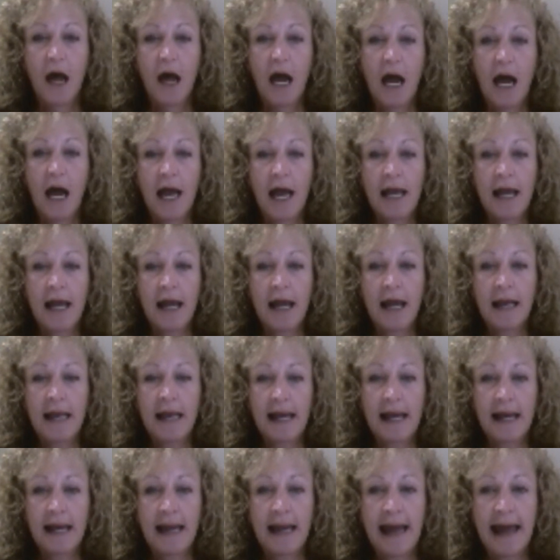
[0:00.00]
I
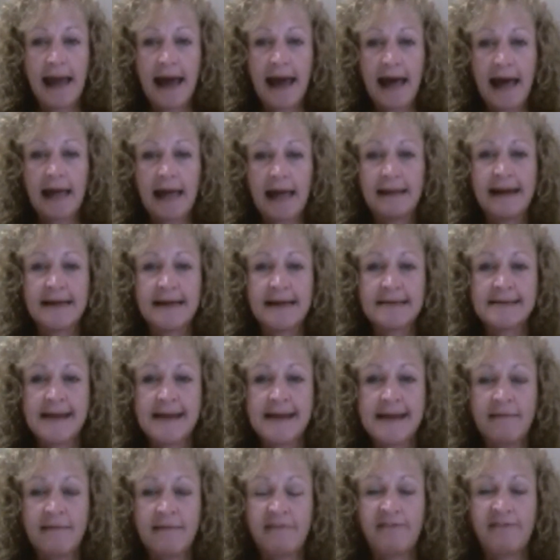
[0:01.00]
again had that
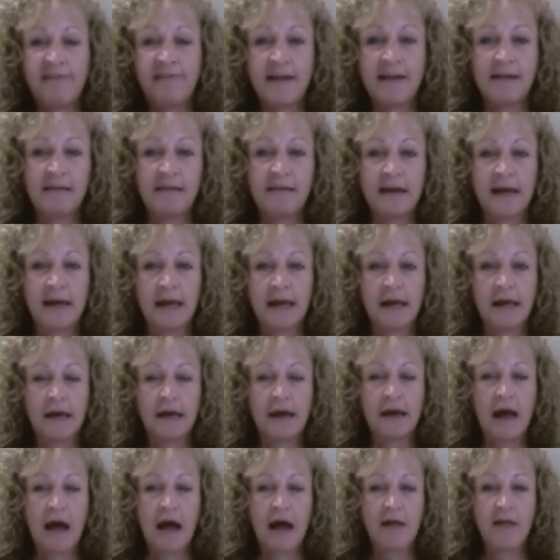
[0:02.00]
same feeling
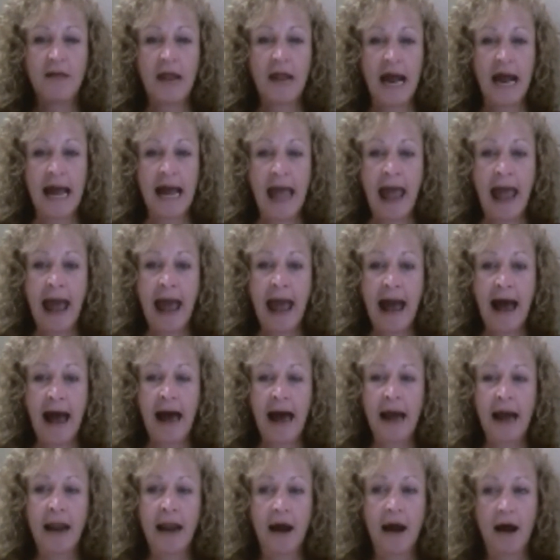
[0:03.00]
that I
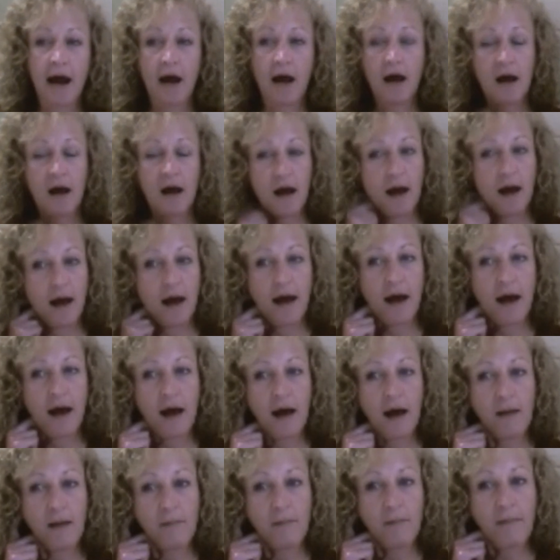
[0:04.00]
had
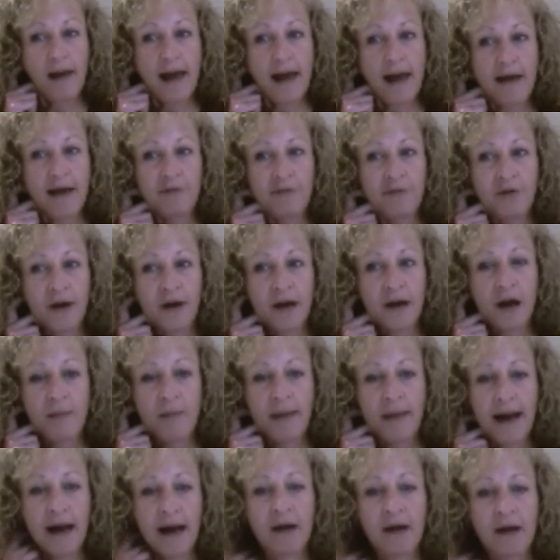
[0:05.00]
after I got
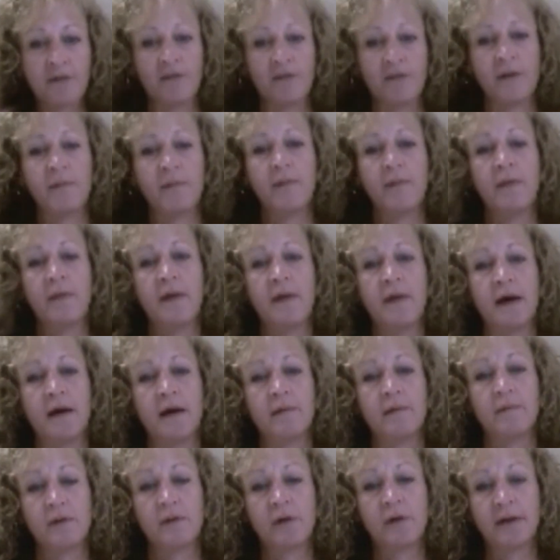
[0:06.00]
back from
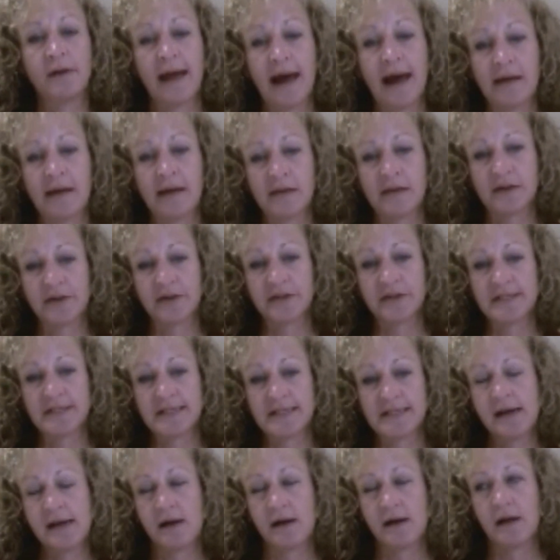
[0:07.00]
the Catholic
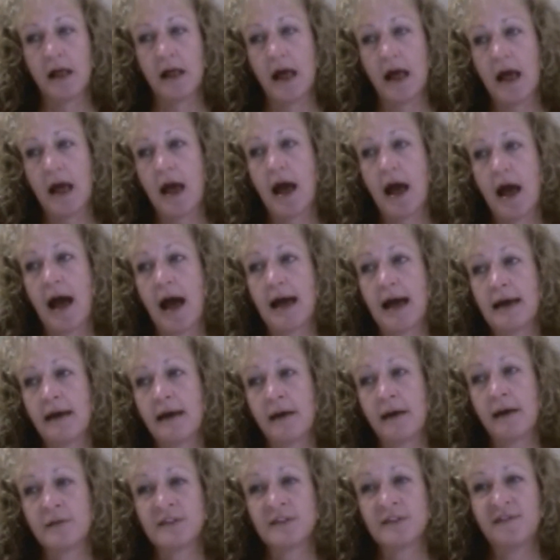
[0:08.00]
Crucial. I
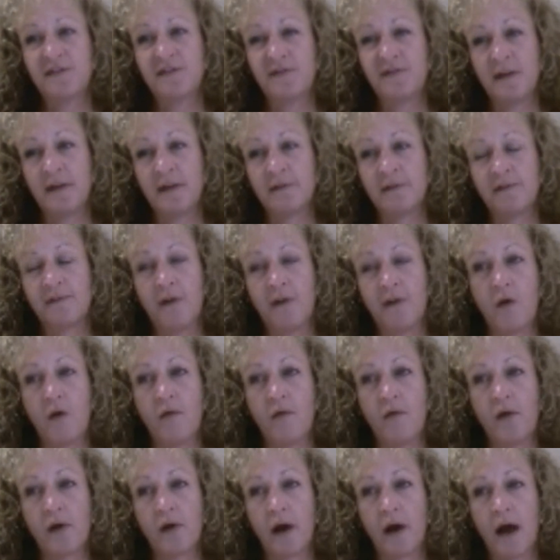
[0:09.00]
was
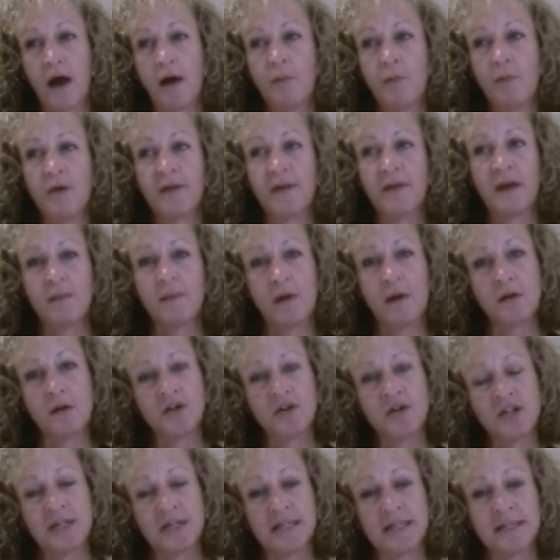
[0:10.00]
overcome with
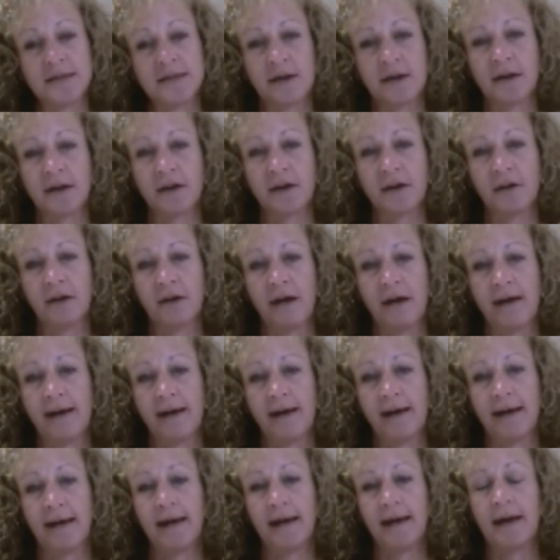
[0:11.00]
emotion and started
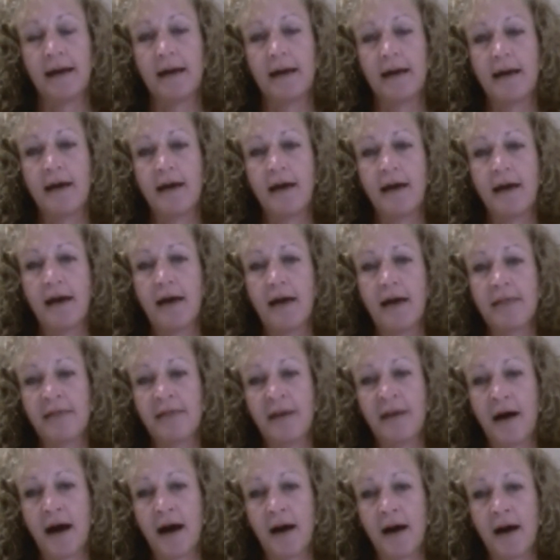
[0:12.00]
crying, and
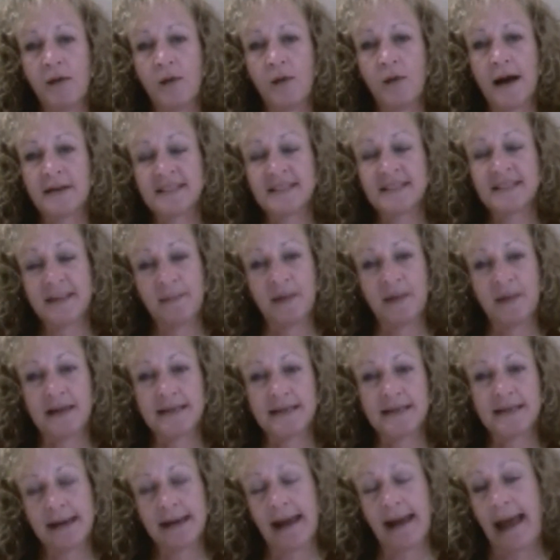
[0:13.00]
thought, wow,
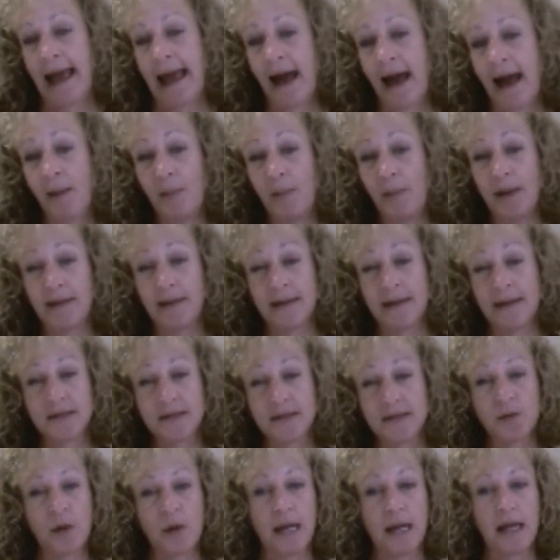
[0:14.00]
something's going to happen
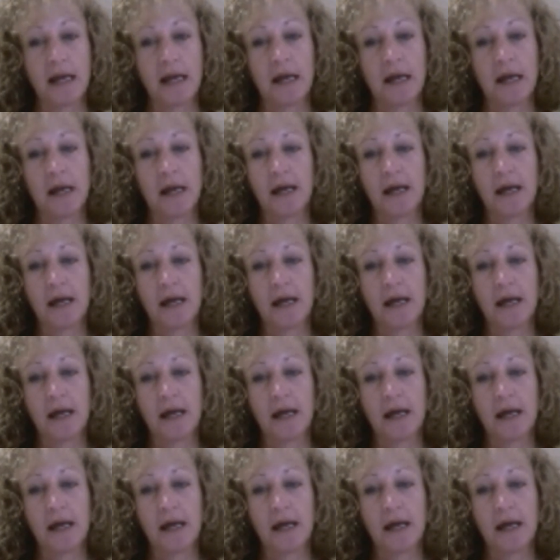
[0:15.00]
this week.